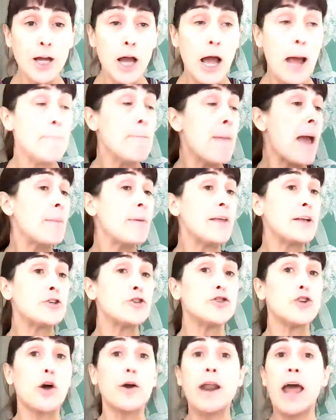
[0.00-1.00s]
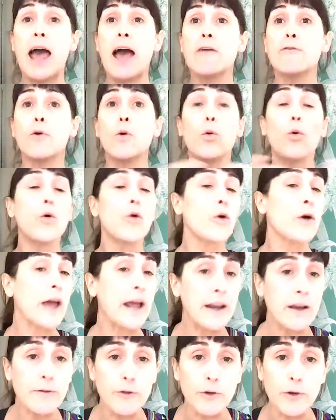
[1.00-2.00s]
Maybe that you don't have all
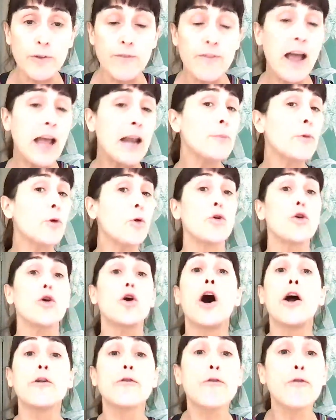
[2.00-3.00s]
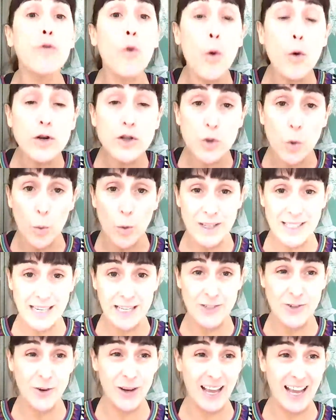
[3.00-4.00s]
organic food available, or you can't afford to always
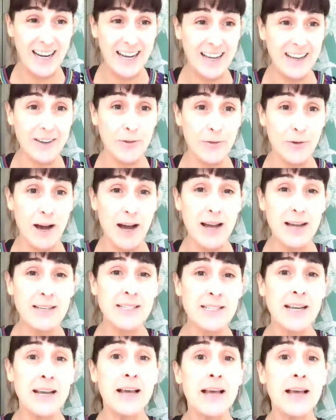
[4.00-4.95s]
eat organic, right?